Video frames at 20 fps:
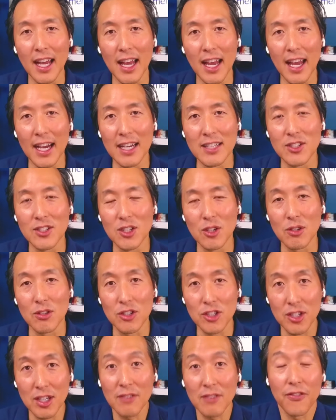And so you
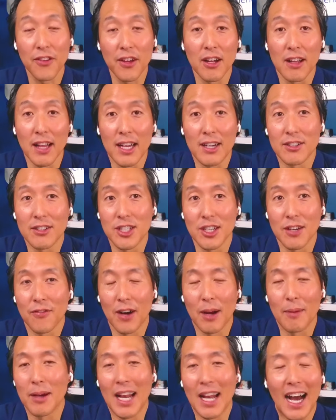should feel energy
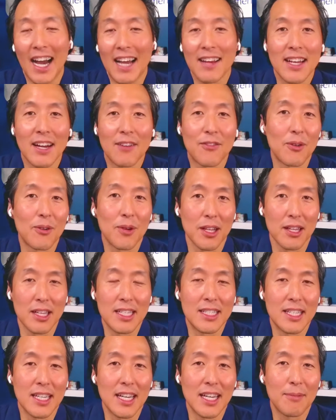from it. I never really
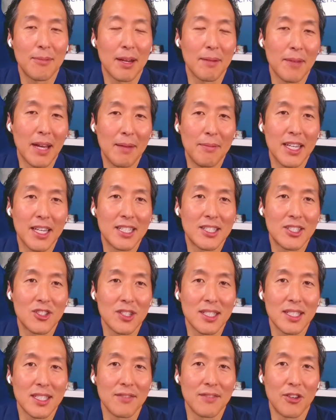did, but maybe it's
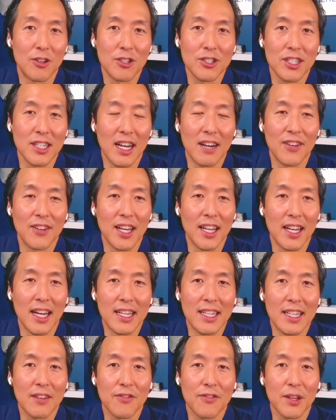just the version of it.
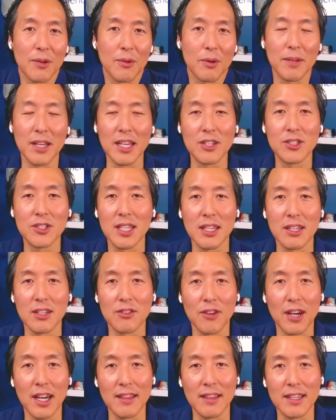I definitely would be interested in
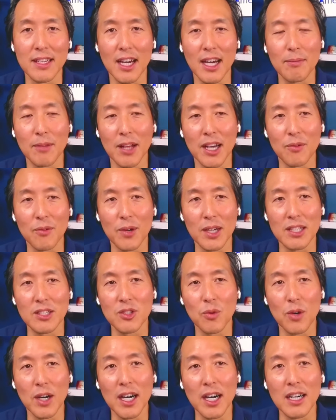trying the Timeline one
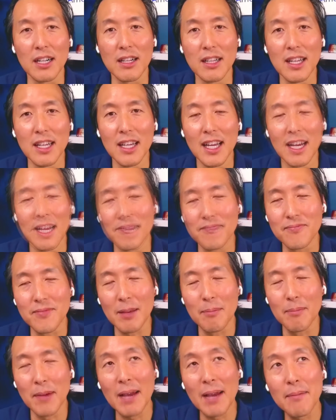as well.
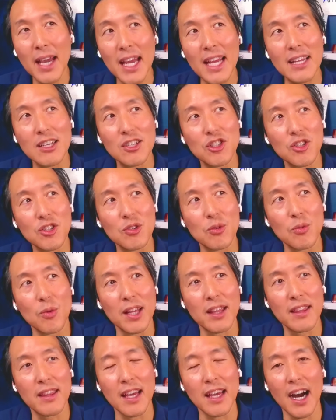My main issue
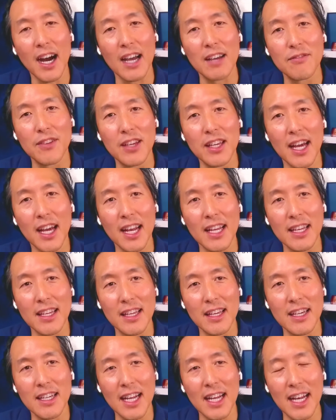with the IV NAD,
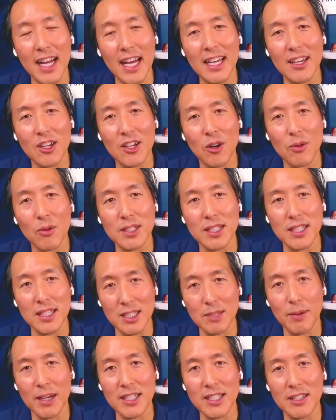and I didn't know it was
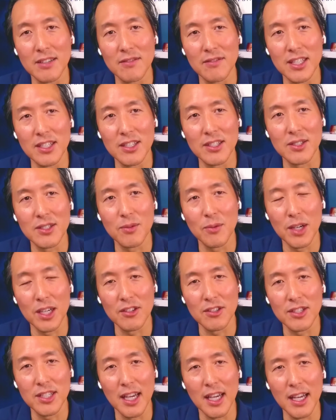expensive as what
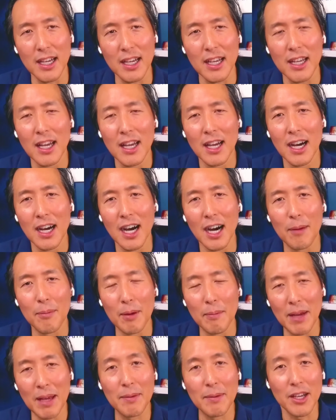you're saying, but
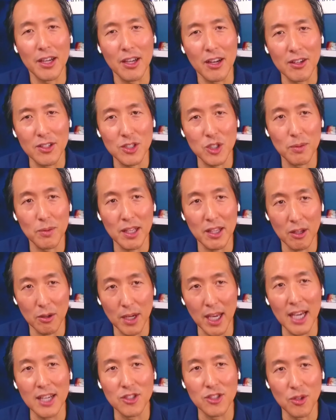maybe it could also be
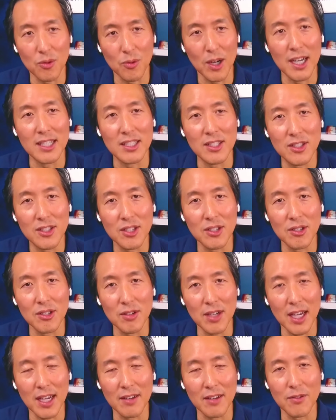location wise too,
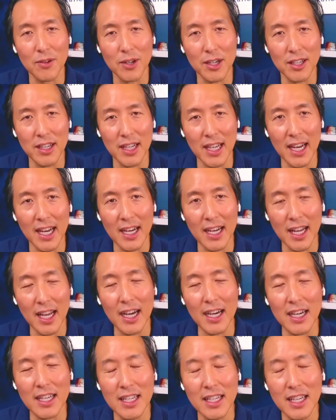kind of where you get it
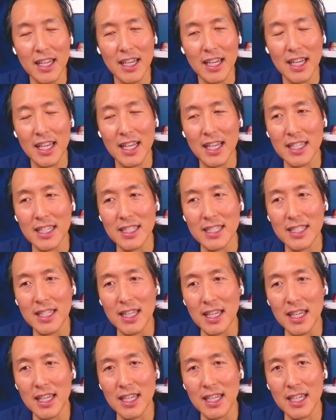at, is
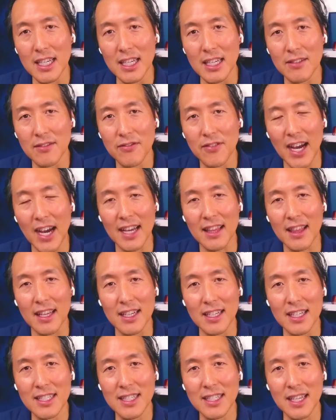the fact that
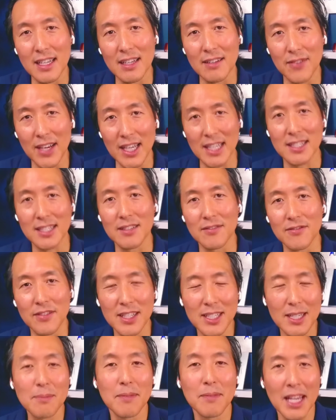it's a
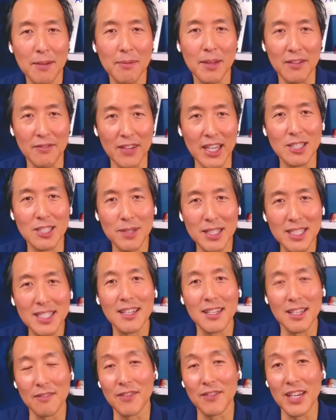minimally invasive, but still an invasive